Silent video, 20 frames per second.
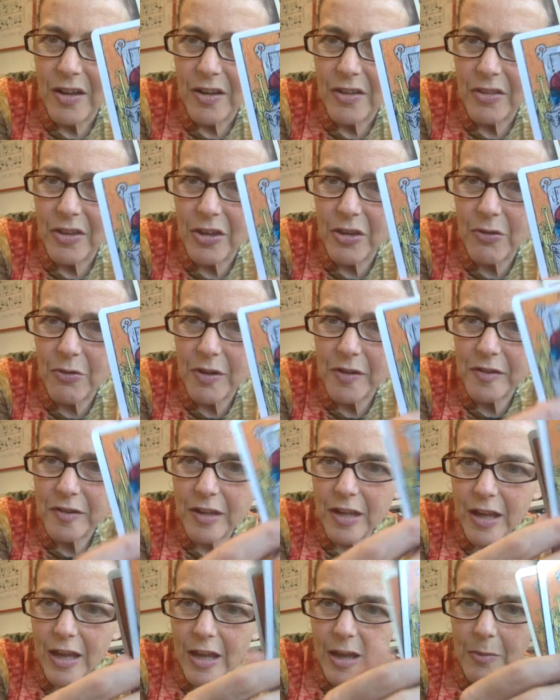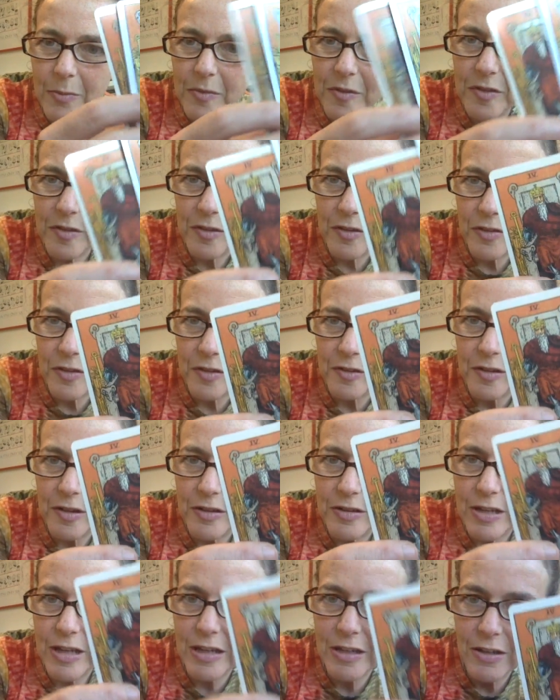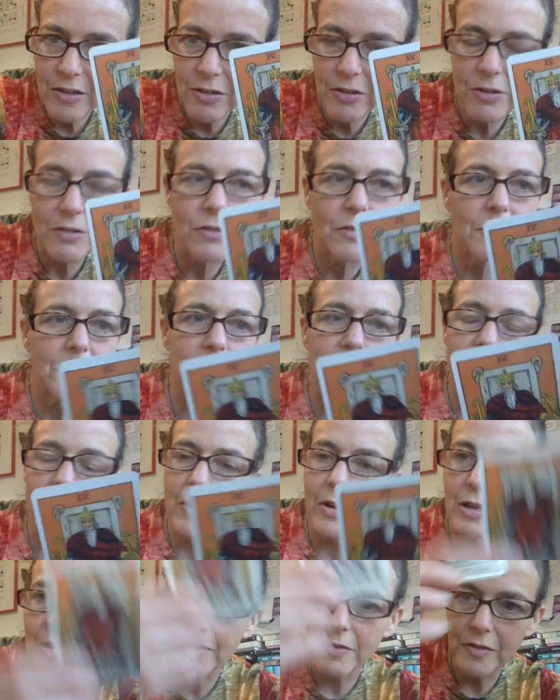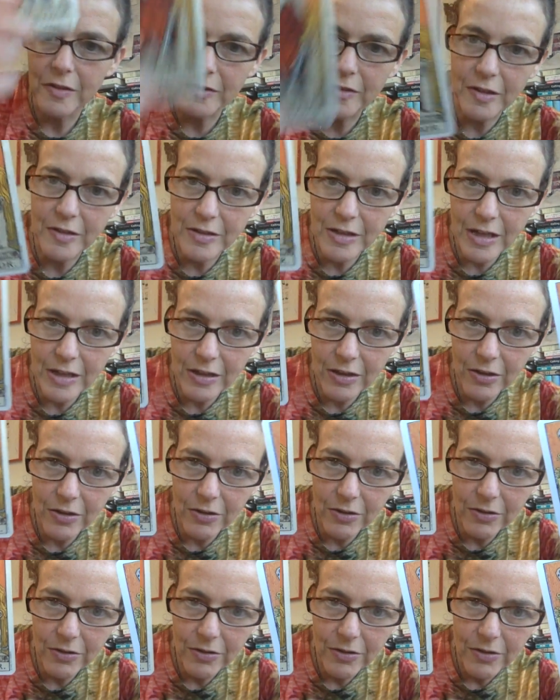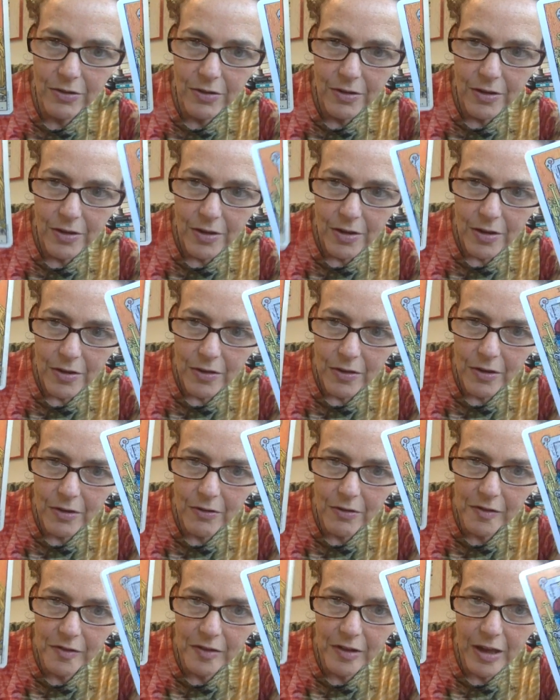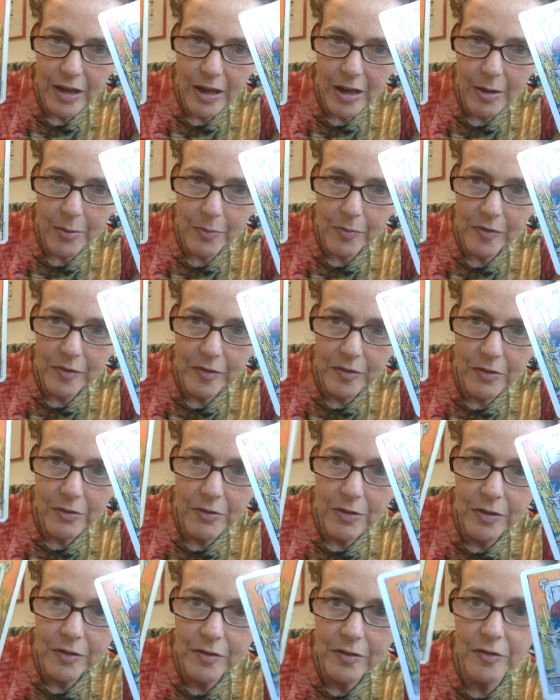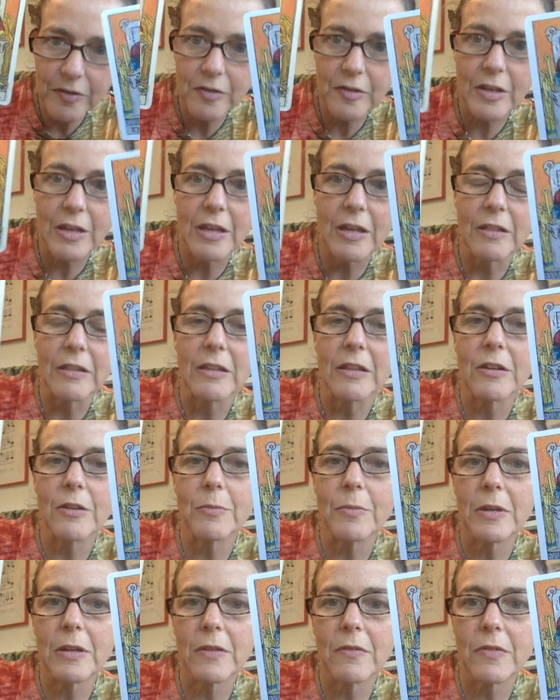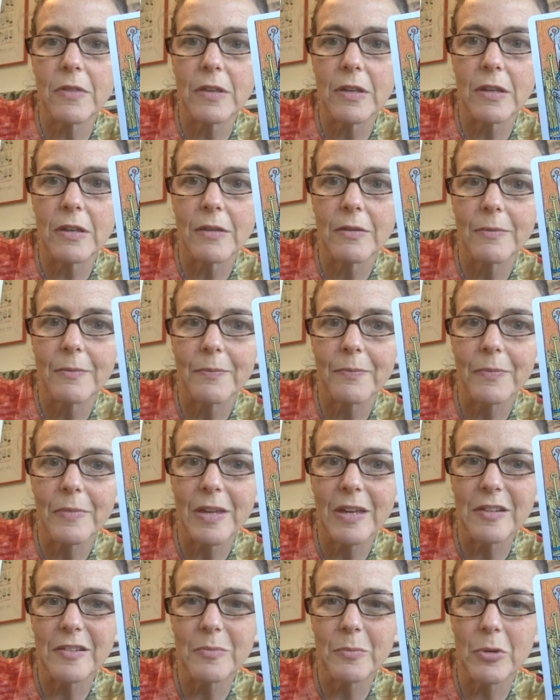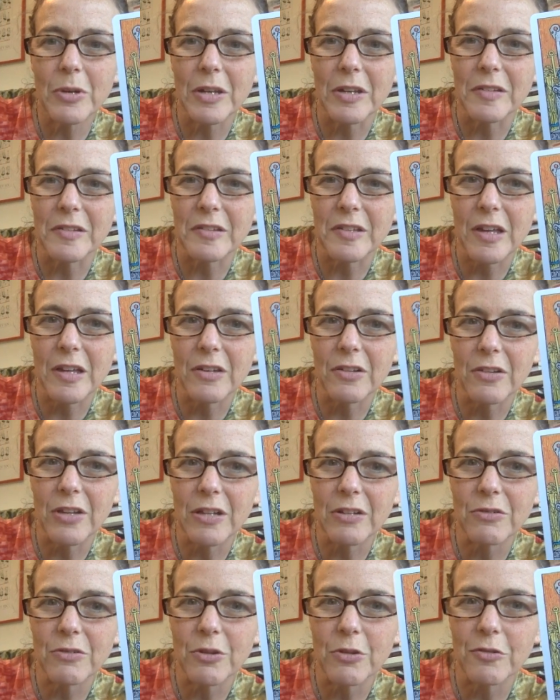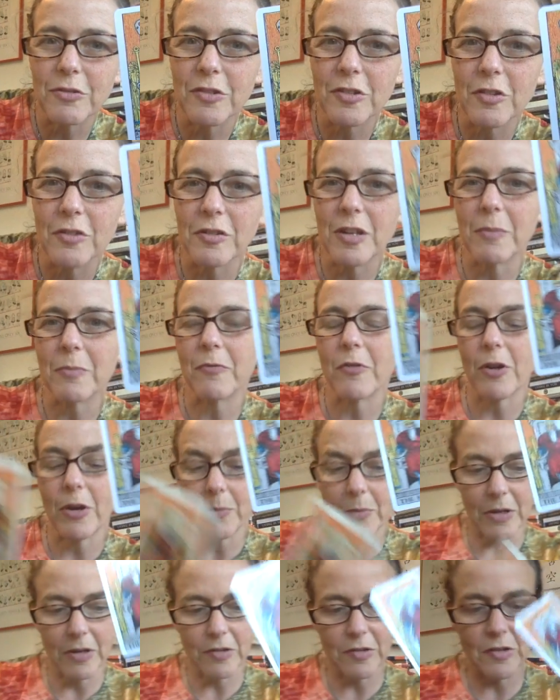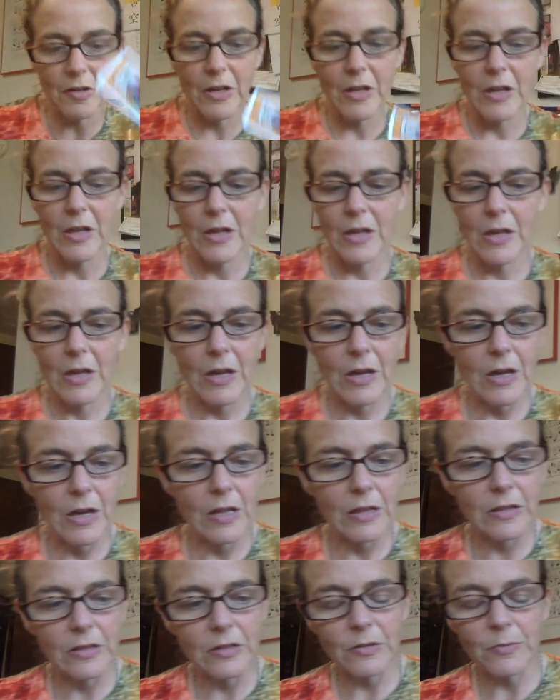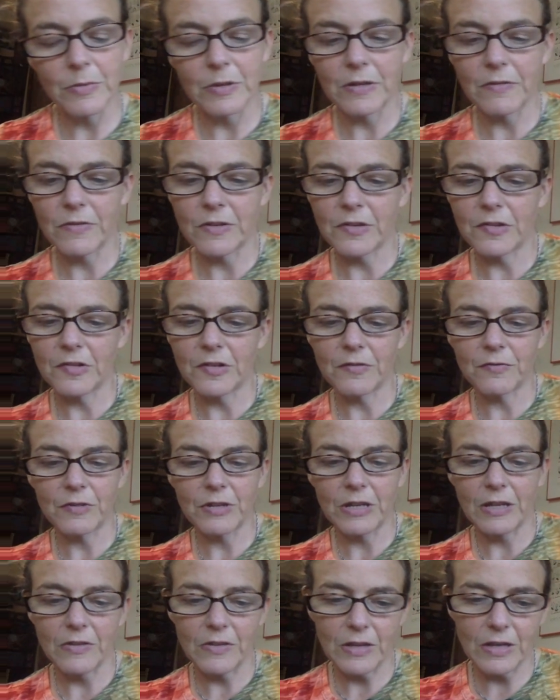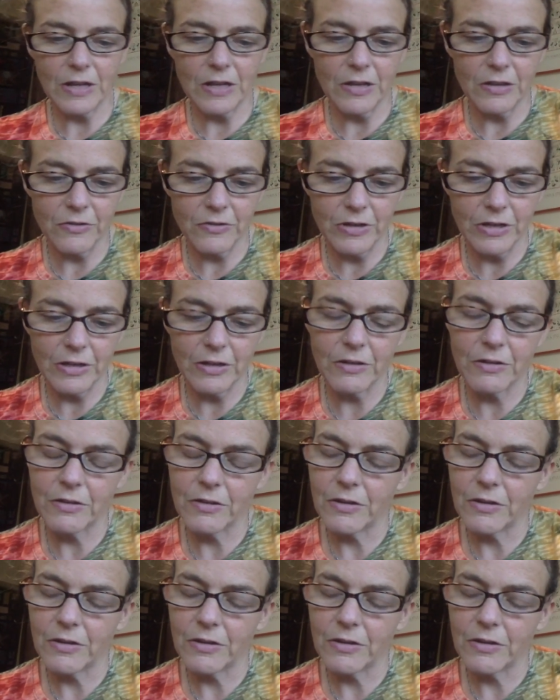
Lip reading: the US Games, the Centennial, the Centennial, the US Games. You can see a little bit of it's pretty subtle. I don't know it shows up very much. A little bit of the shifting in the coloring.